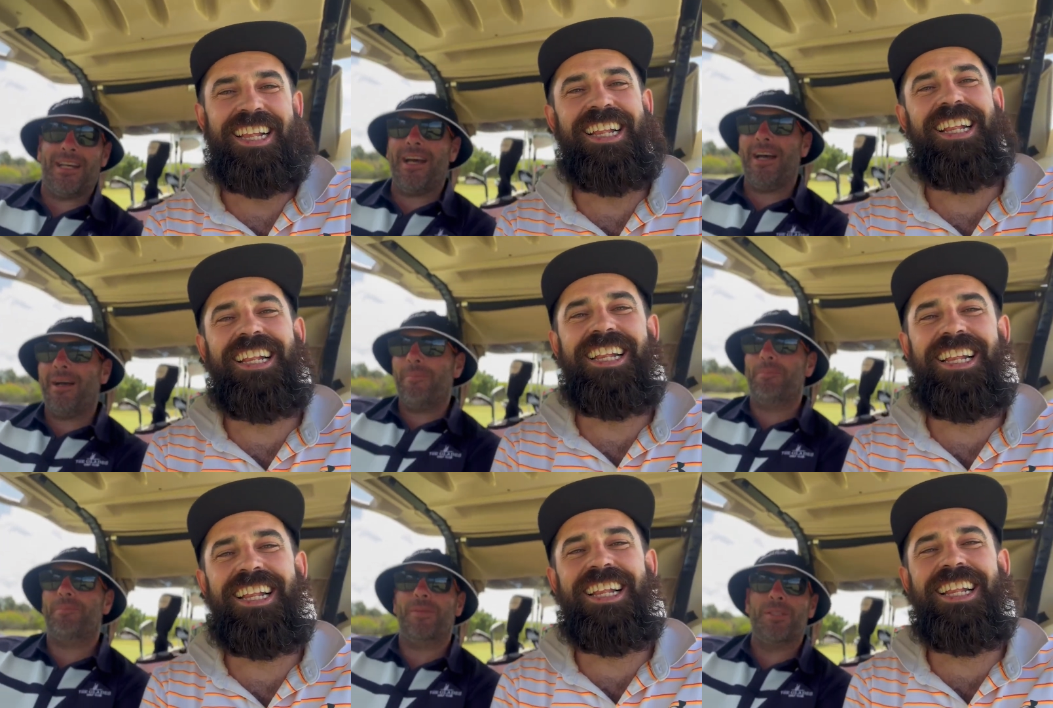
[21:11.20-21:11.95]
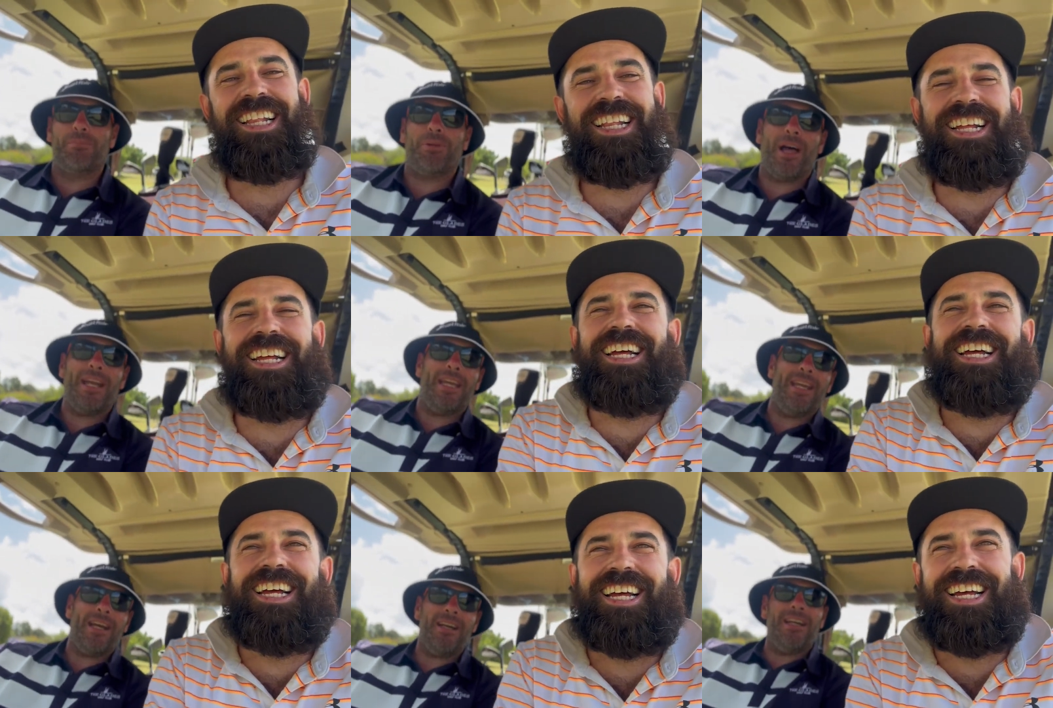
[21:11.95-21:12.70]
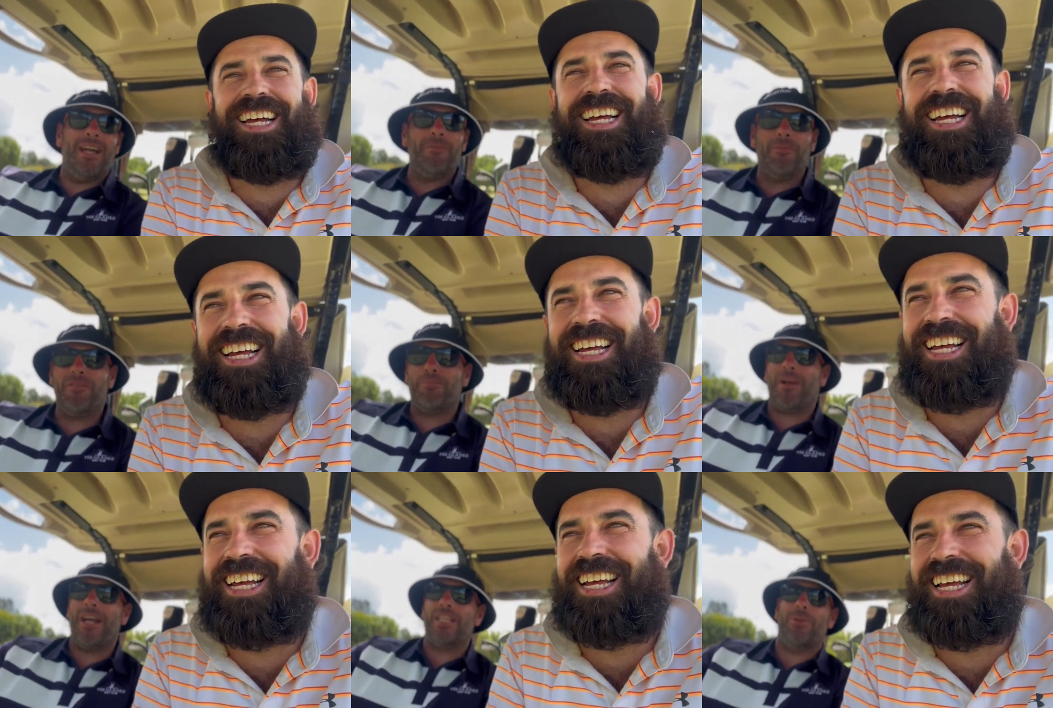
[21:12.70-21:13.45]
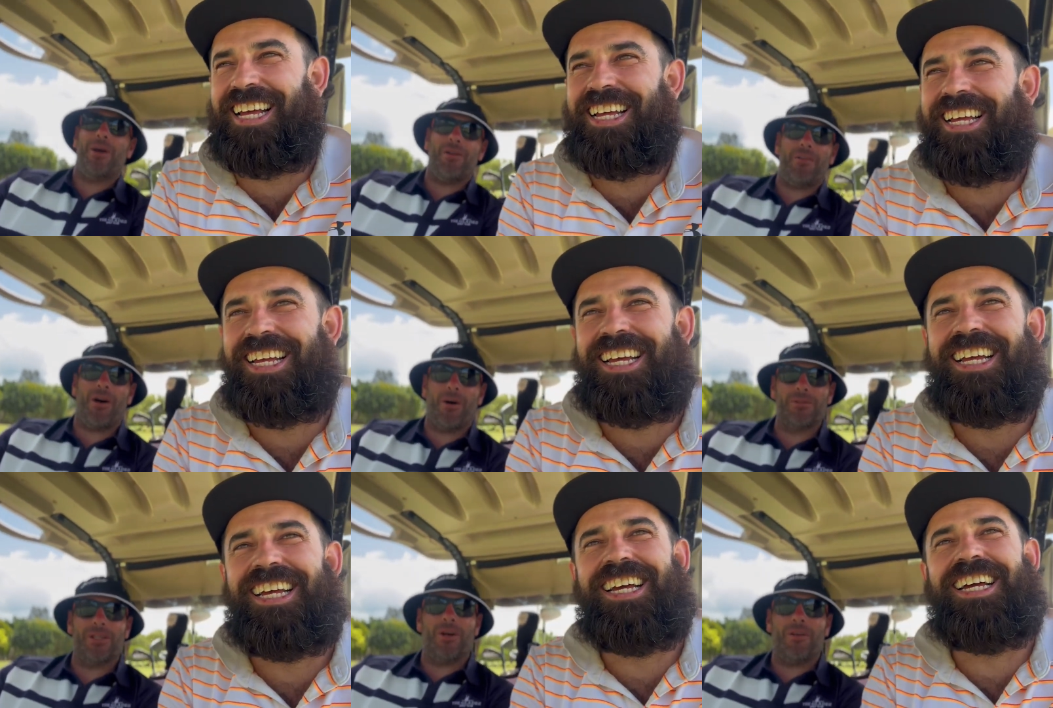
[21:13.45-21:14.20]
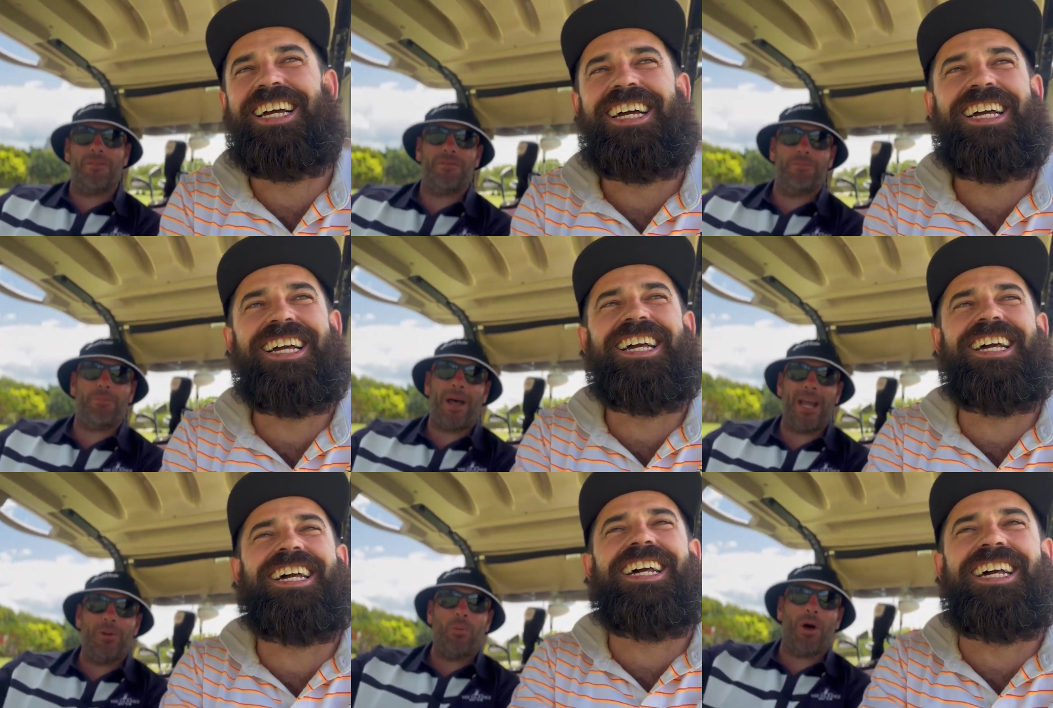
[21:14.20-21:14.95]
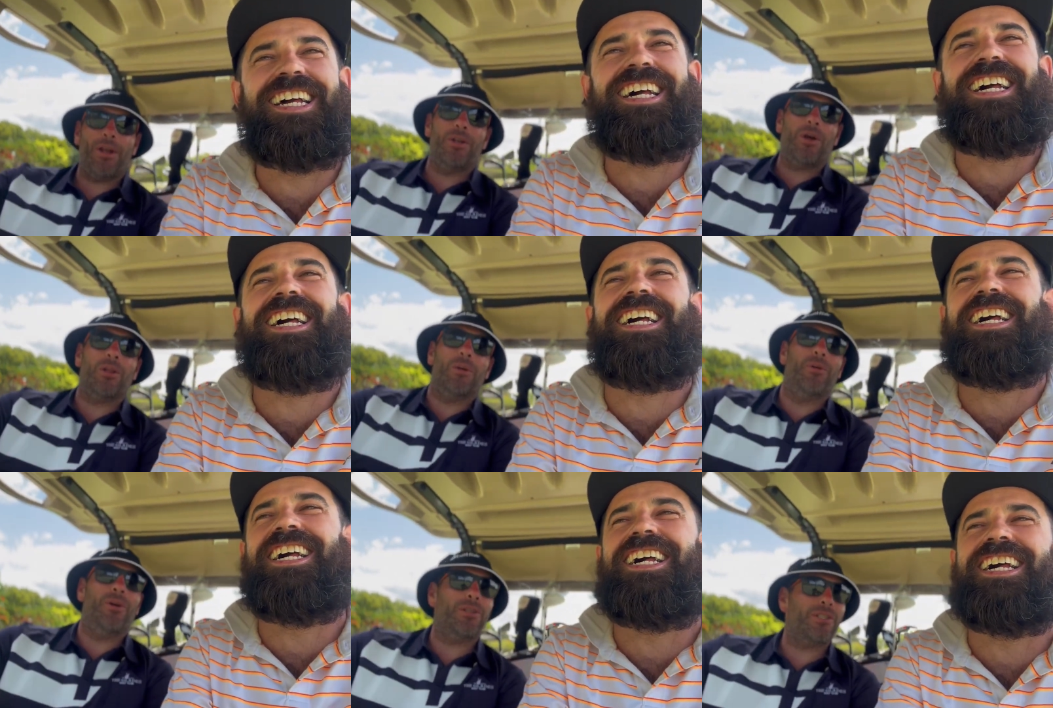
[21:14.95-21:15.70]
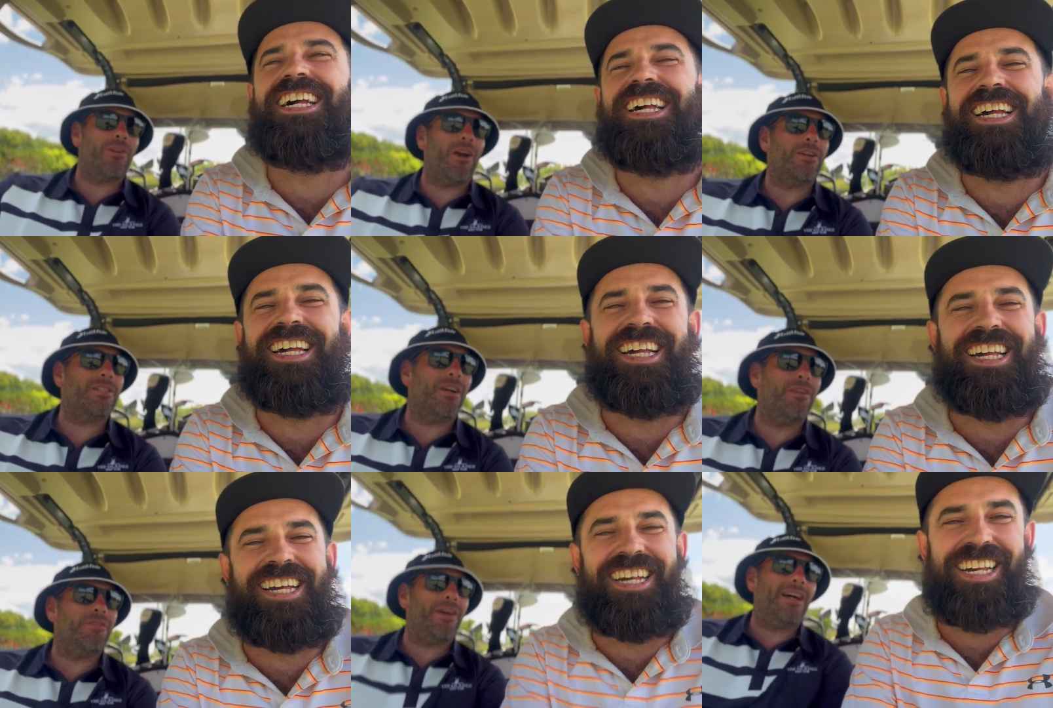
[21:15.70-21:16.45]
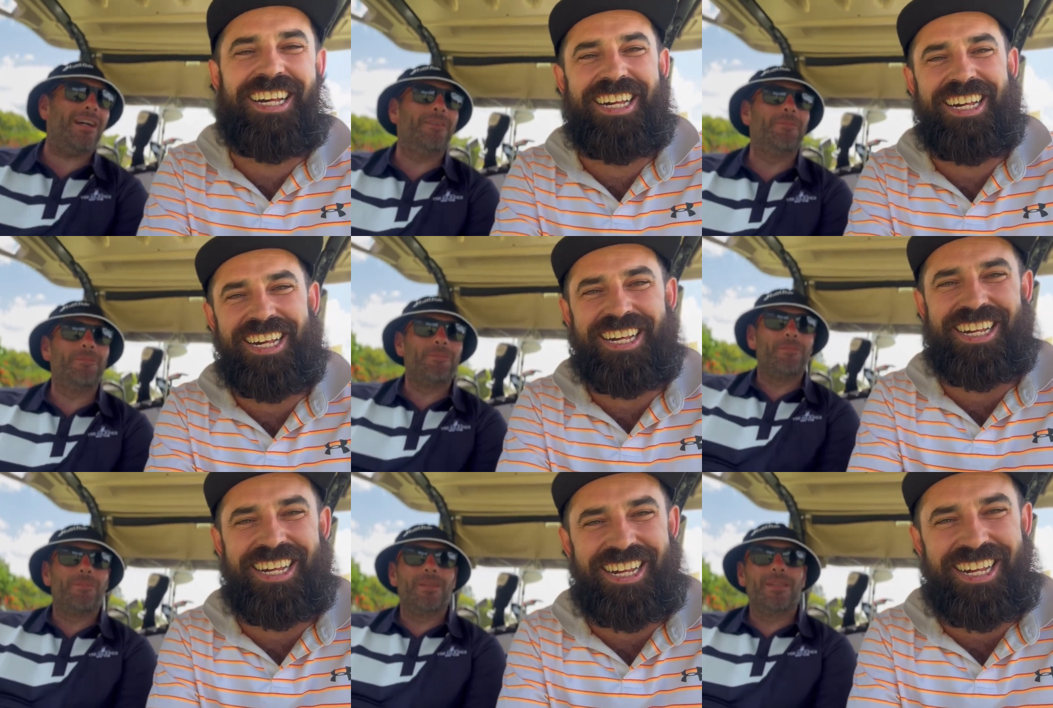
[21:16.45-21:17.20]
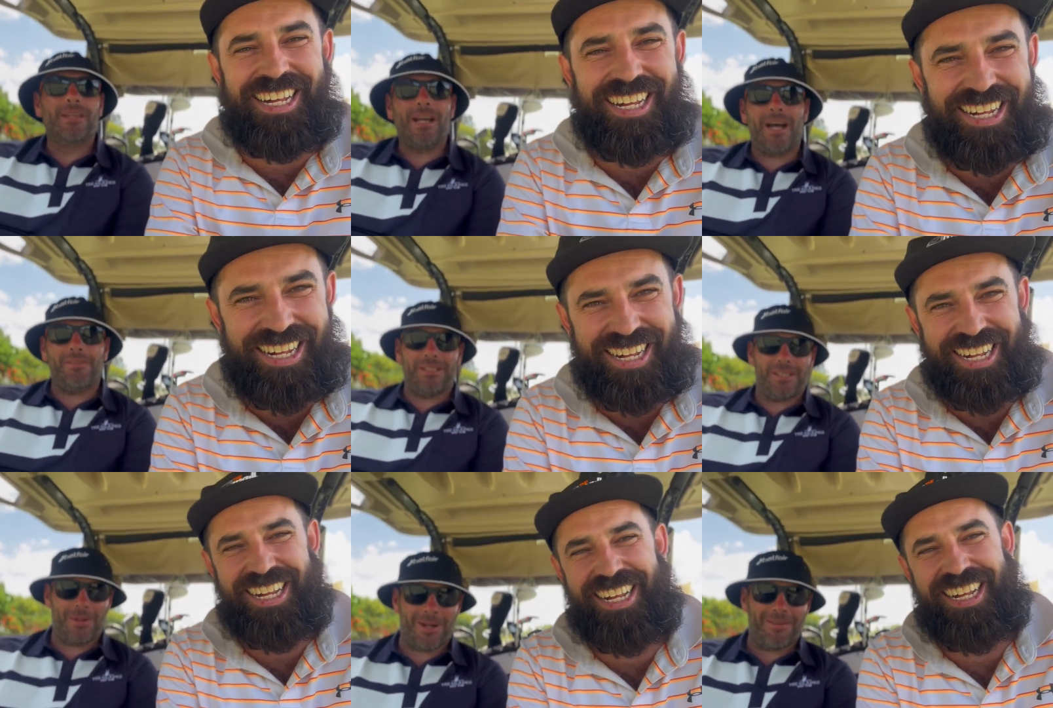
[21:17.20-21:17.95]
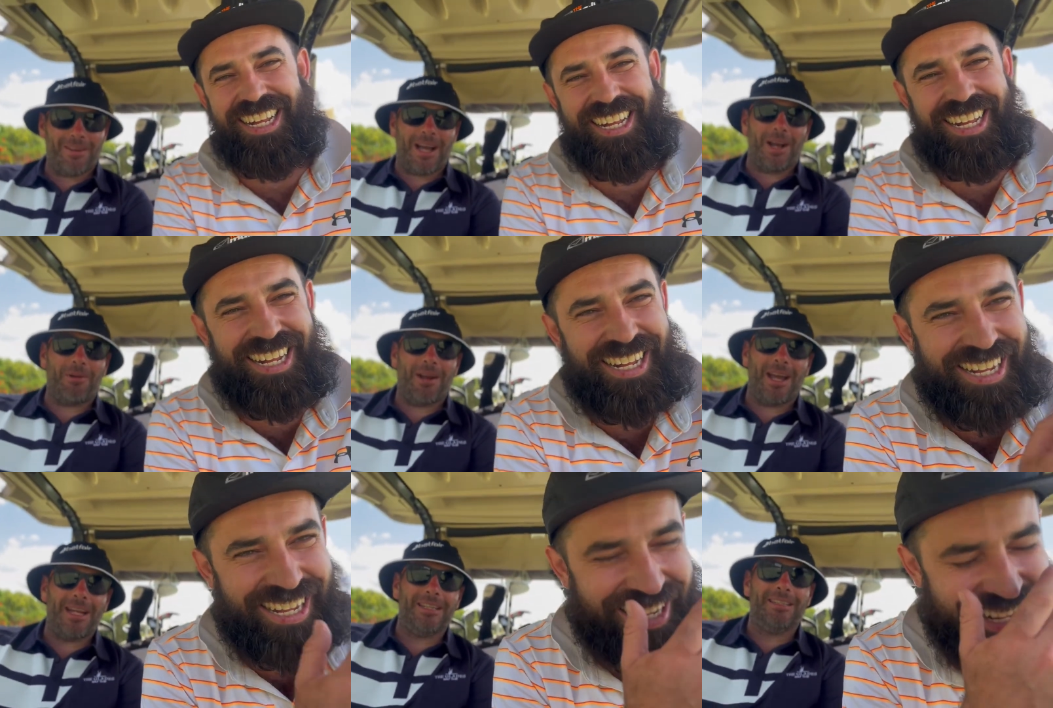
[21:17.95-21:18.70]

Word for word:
Speaker 1: um, to play here, and we've played 12 holes, and I've paid $1 per stroke so far. After 12 at 108.